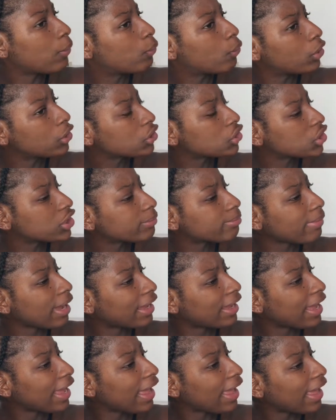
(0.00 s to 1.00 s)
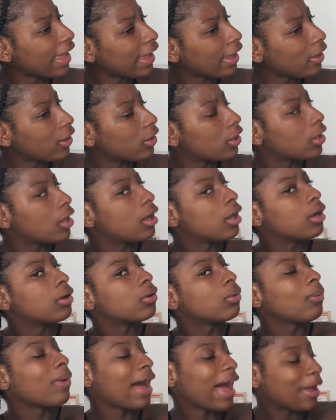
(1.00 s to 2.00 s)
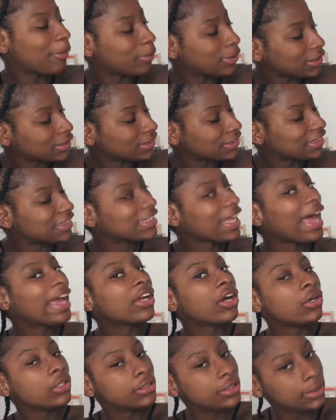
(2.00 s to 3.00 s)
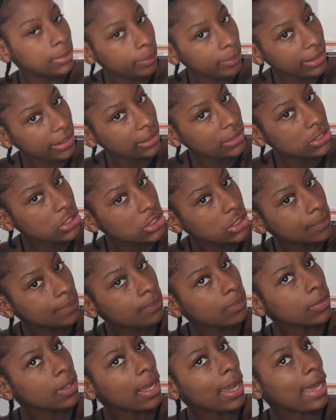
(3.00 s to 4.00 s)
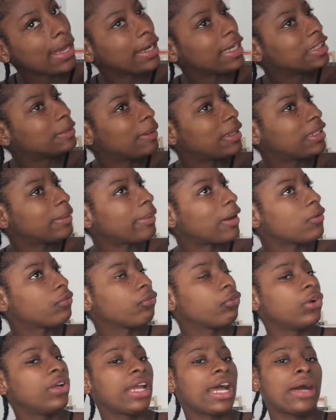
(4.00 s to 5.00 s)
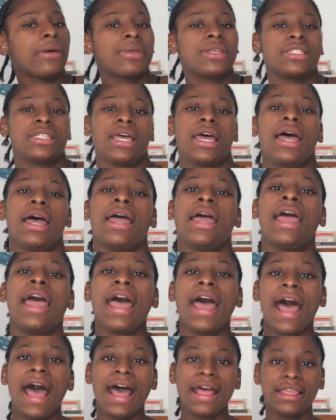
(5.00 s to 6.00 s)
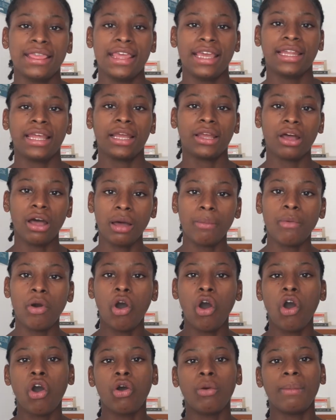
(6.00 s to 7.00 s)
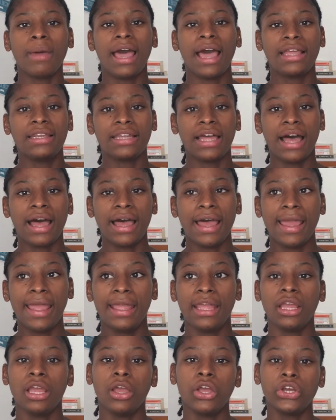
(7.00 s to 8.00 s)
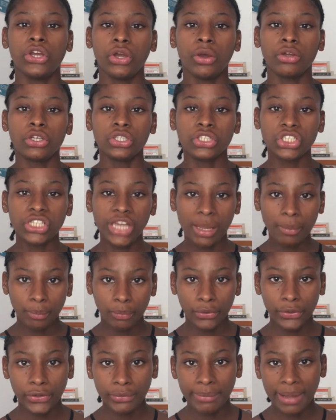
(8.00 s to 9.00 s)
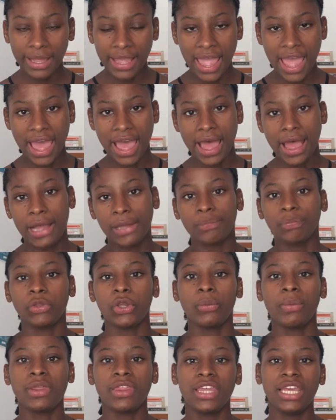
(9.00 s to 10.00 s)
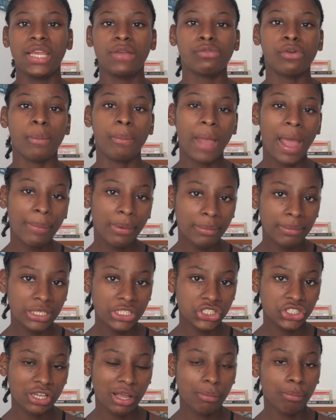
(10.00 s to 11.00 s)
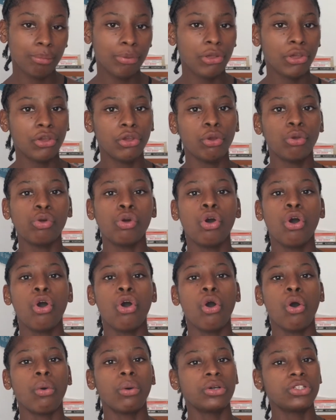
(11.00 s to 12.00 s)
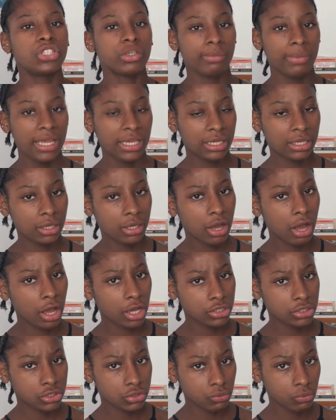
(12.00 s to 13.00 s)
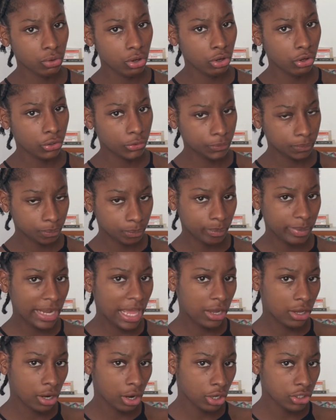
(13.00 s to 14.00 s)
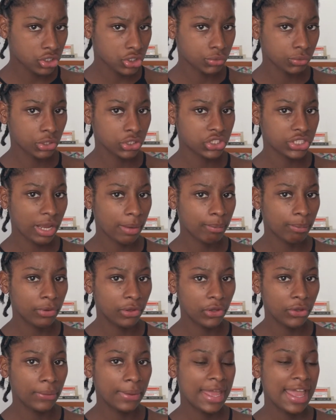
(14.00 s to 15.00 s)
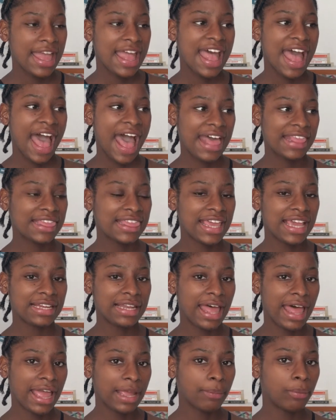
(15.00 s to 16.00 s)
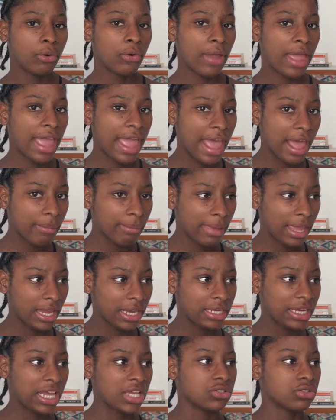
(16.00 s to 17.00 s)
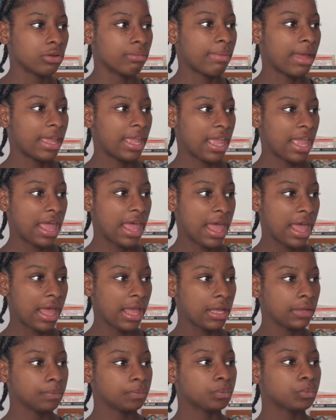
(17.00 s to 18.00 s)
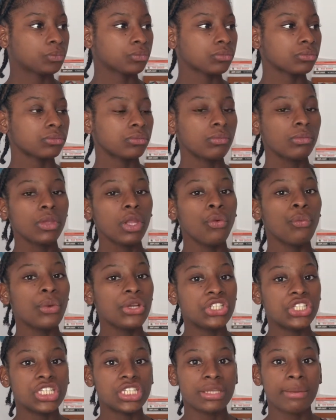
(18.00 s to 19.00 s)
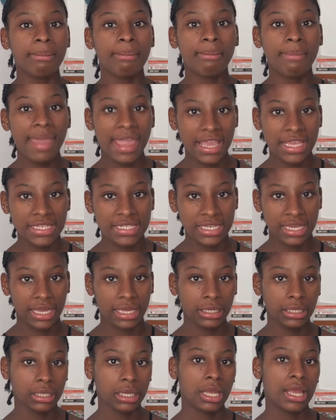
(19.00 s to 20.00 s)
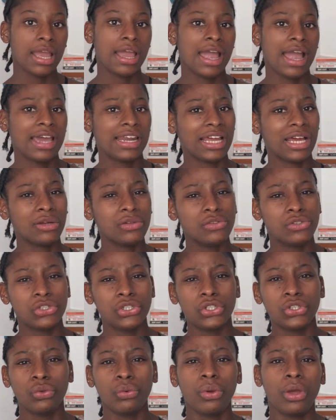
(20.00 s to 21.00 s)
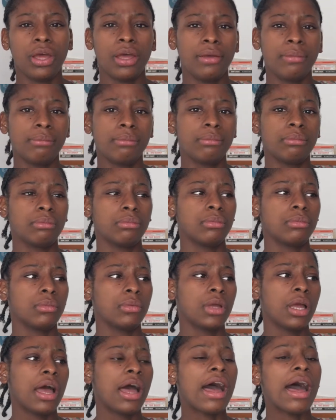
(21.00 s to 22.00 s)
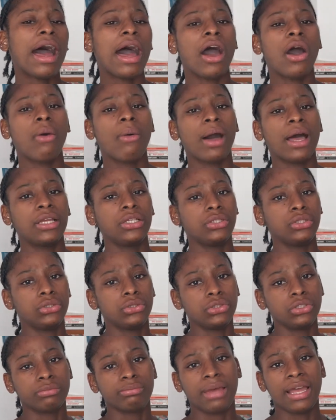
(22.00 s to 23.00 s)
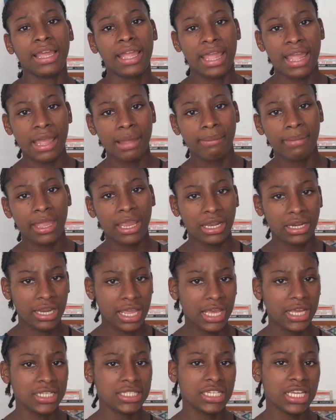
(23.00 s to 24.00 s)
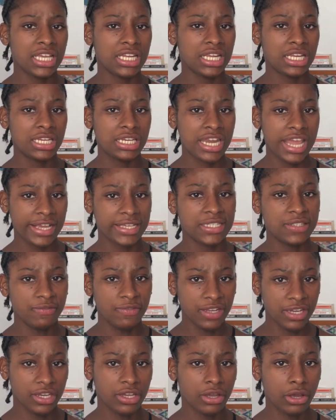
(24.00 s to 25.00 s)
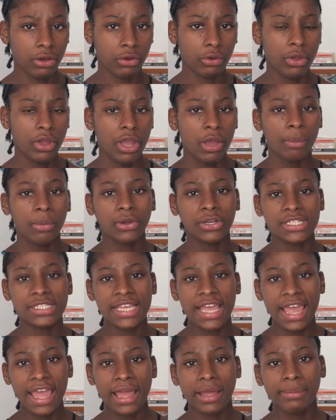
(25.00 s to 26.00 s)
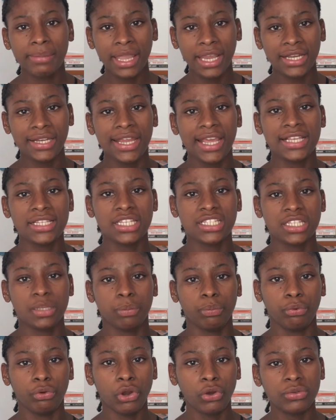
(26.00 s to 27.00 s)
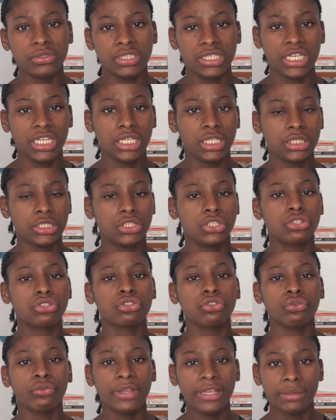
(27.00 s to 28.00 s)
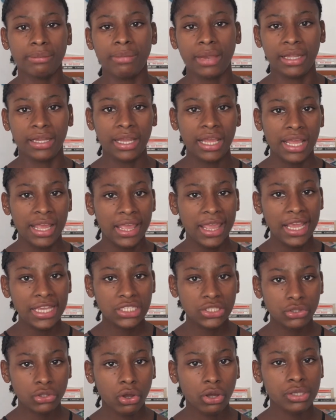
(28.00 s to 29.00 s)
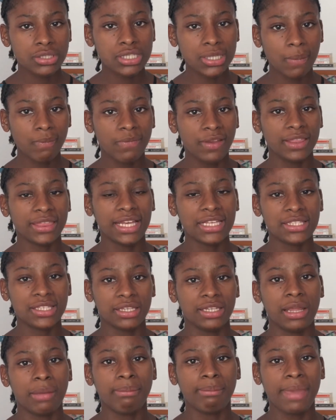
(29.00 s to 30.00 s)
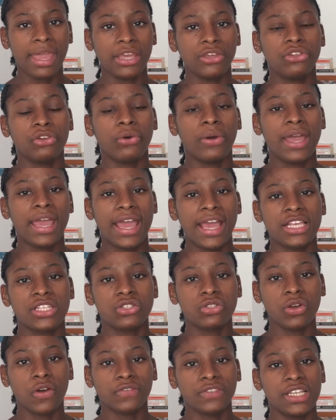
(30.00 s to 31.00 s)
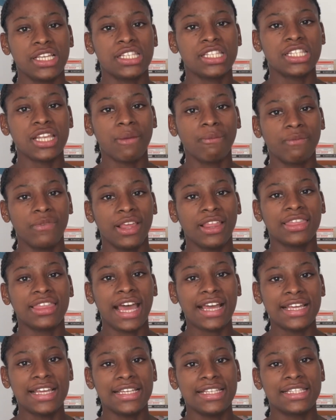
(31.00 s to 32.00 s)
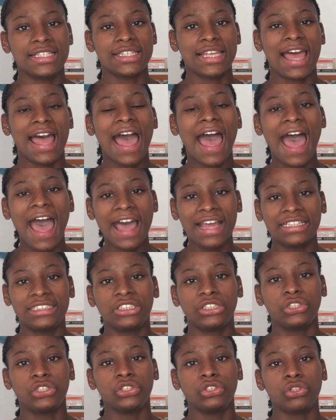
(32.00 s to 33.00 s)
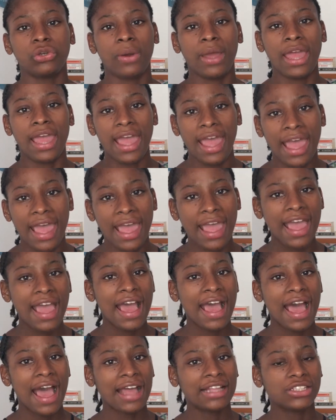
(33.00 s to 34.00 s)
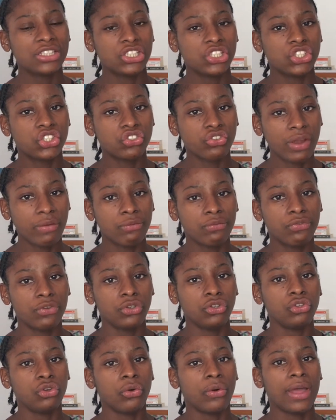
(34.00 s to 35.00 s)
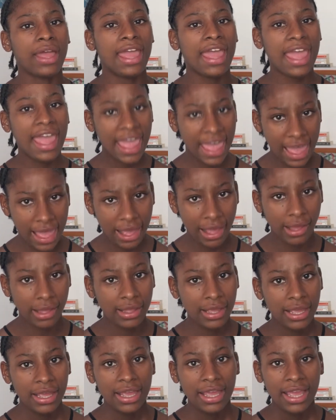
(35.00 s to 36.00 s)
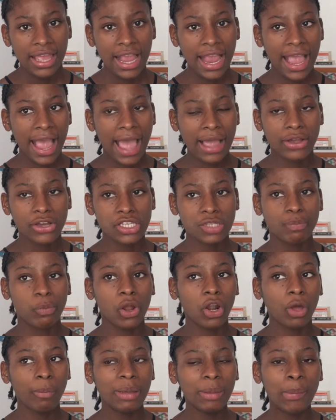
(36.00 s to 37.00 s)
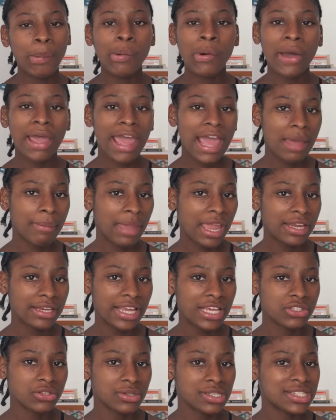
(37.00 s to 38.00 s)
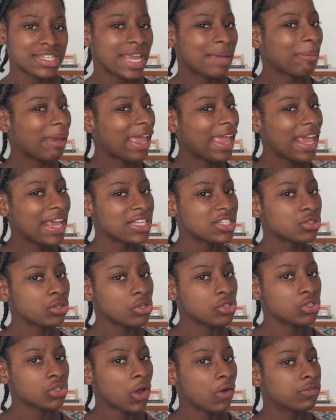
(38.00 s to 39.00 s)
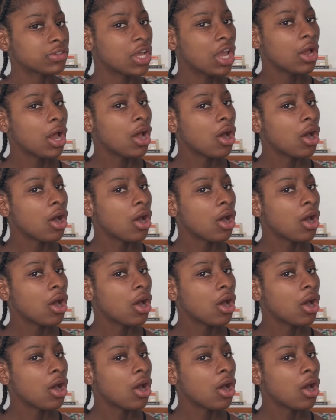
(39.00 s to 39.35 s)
wash my hair. What happens is I go to the beach and I spend about 3 hours there, and then I come home and I shampoo my hair with either peppermint shampoo or Jamaican castor oil, black castor oil shampoo, and then I put hair mayonnaise on my hair, which is amazing. And I'll do how I use my hair mayonnaise in a next video, because hair mayonnaise is a protein treatment. It's not something that's gonna make your hair soft. It's something that is to add to your hair and to strengthen your hair, because a lot of people put hair mayonnaise on and say my hair is not soft.